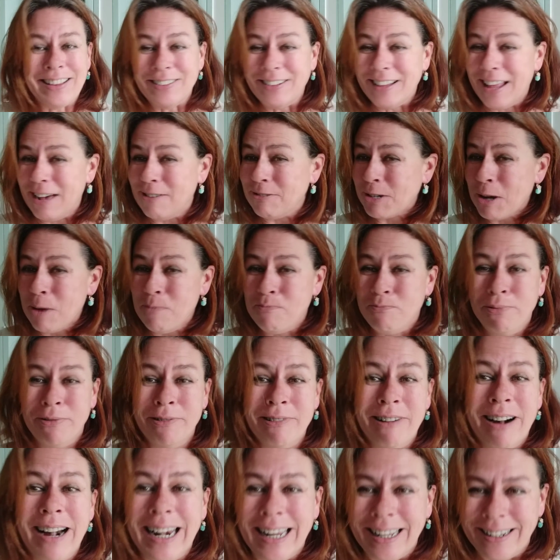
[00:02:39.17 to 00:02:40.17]
thought that was a
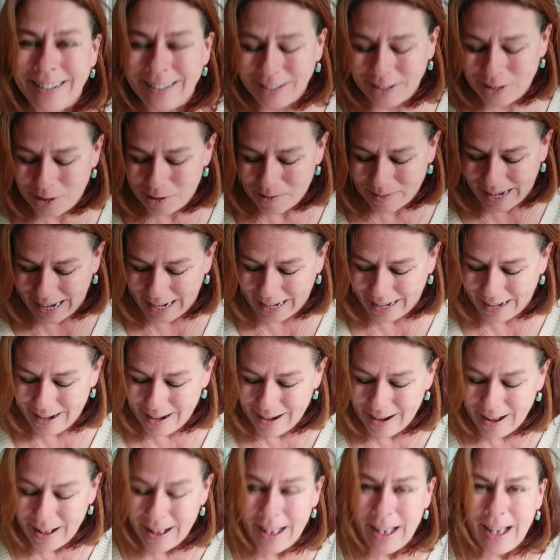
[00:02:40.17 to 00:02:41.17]
brilliant comment.
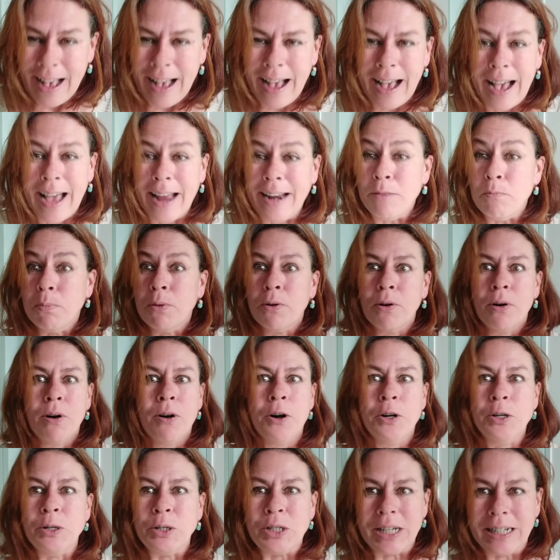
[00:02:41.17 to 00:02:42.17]
And
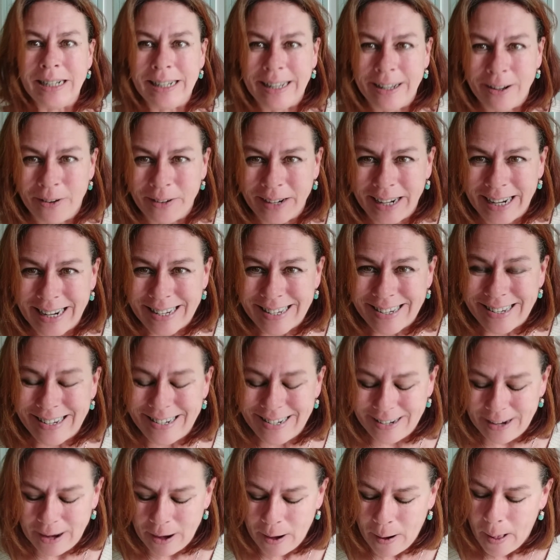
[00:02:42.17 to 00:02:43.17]
brutally
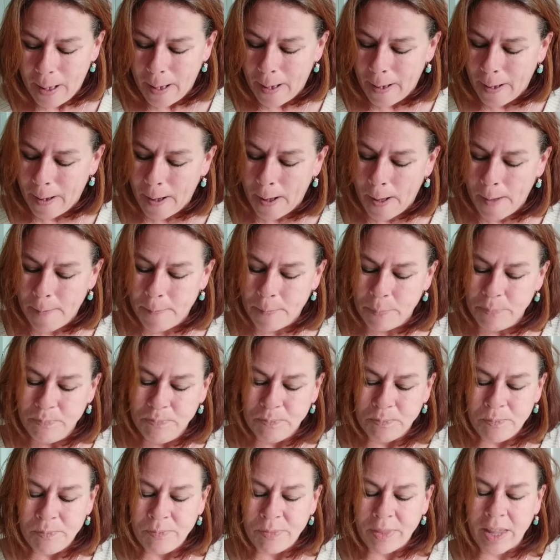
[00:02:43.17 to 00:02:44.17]
honest,
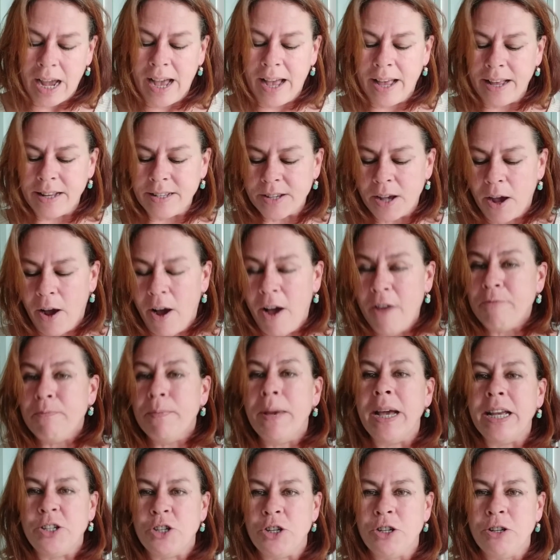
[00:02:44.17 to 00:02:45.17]
and I've
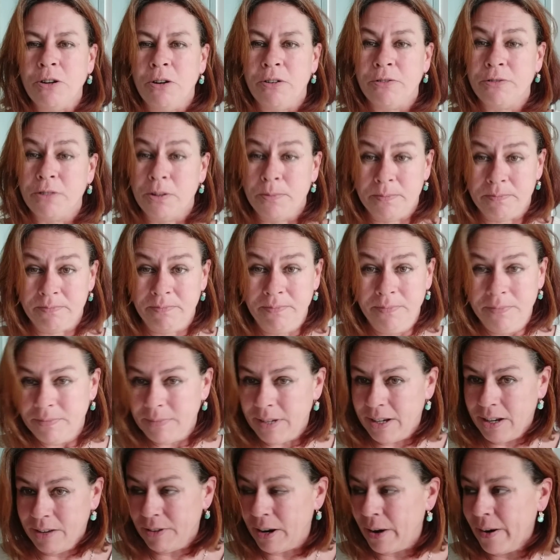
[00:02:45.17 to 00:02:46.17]
made sure from
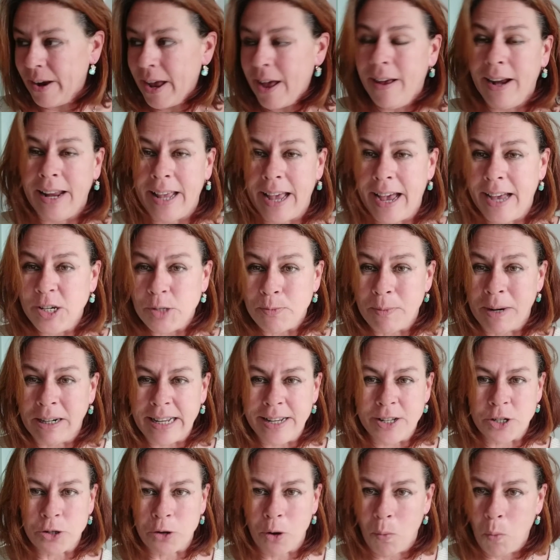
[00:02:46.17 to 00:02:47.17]
a very early age my
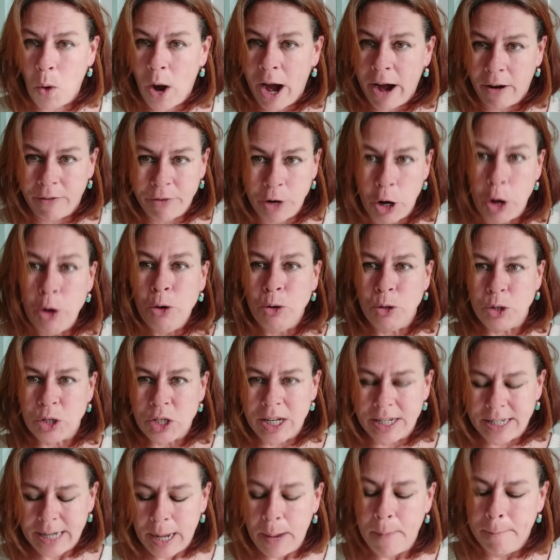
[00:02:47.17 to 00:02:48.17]
kids are aware of who
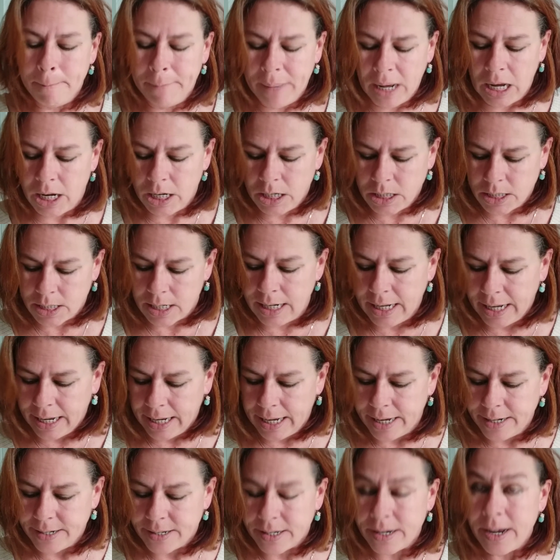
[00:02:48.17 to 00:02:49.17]
Sir Tim Berners-Lee
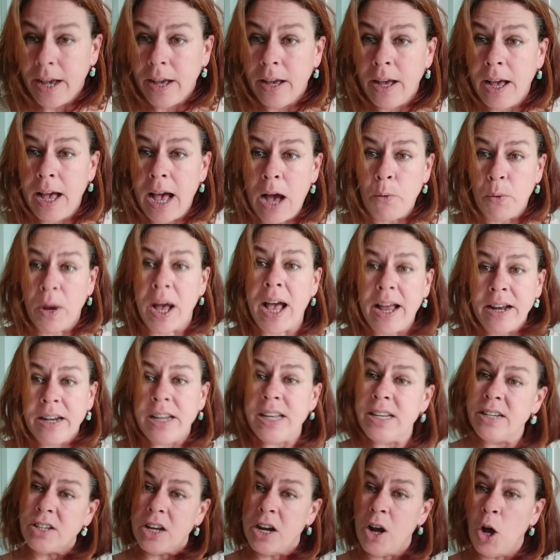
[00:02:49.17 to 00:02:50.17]
is. Oh, and
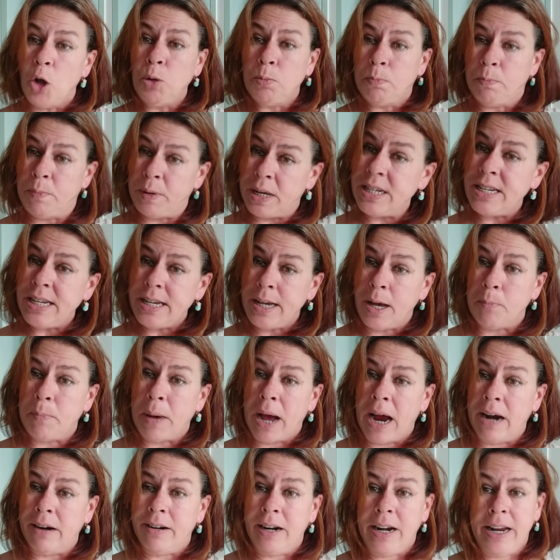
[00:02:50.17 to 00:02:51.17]
he's an old biddy
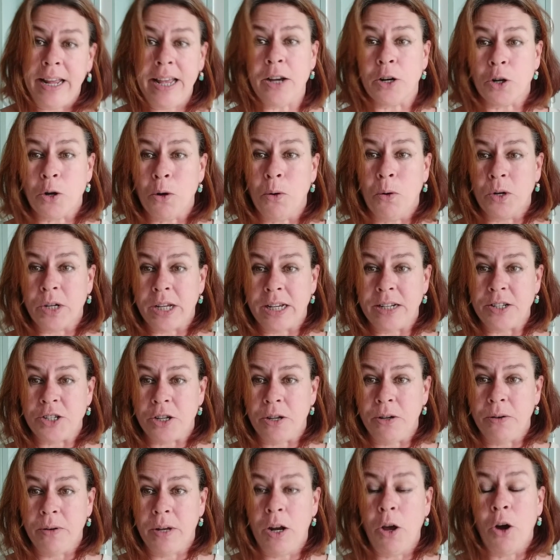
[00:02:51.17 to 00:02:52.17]
apparently, according
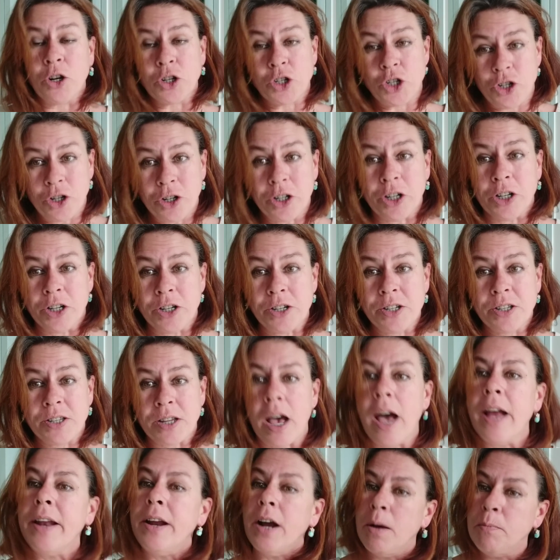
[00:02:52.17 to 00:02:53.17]
to a lot of sugars,
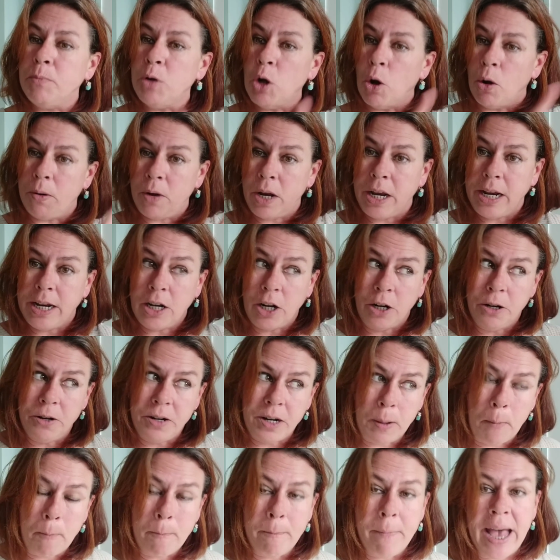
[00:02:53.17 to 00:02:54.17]
and I'm not
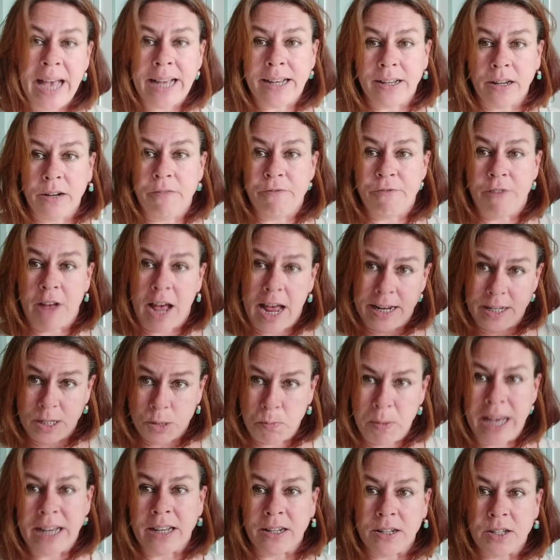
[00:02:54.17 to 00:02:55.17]
including Megan fans,
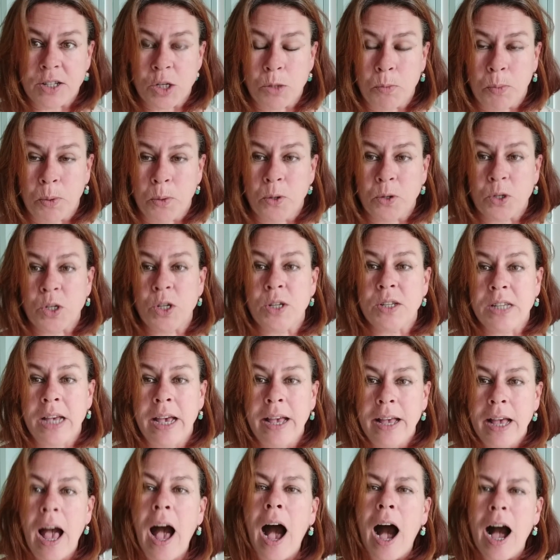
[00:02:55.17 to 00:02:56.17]
Megan
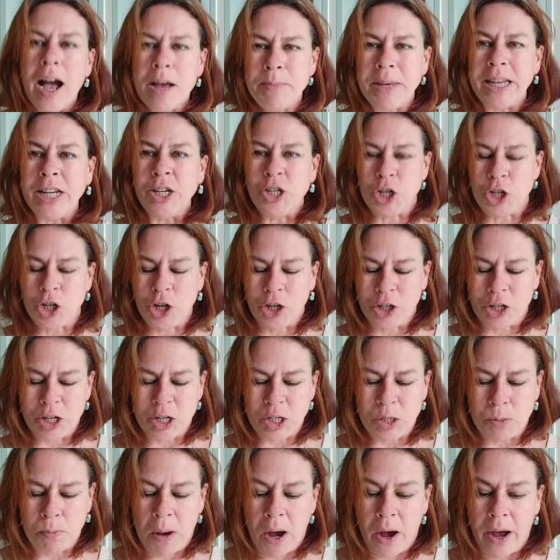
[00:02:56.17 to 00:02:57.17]
supporters. I mean
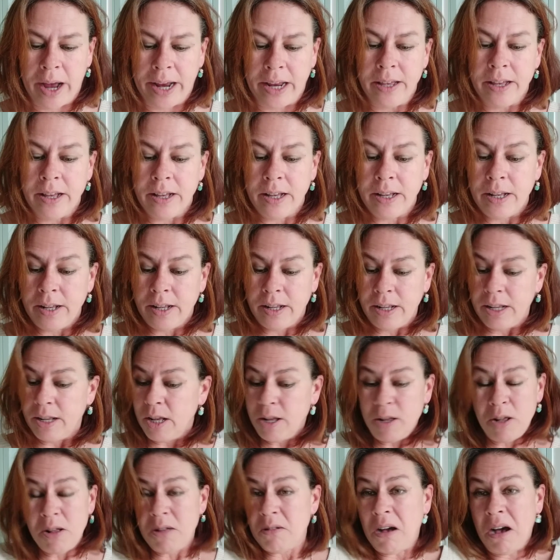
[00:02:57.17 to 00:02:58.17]
sugars by,
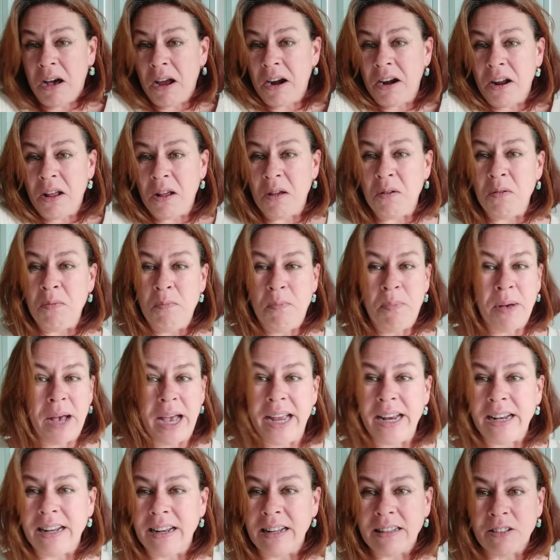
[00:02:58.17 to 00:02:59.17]
I don't know,
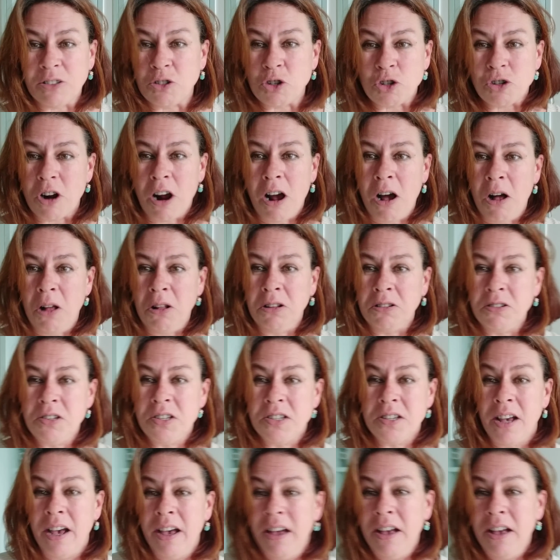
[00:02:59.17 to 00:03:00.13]
paid little trolls,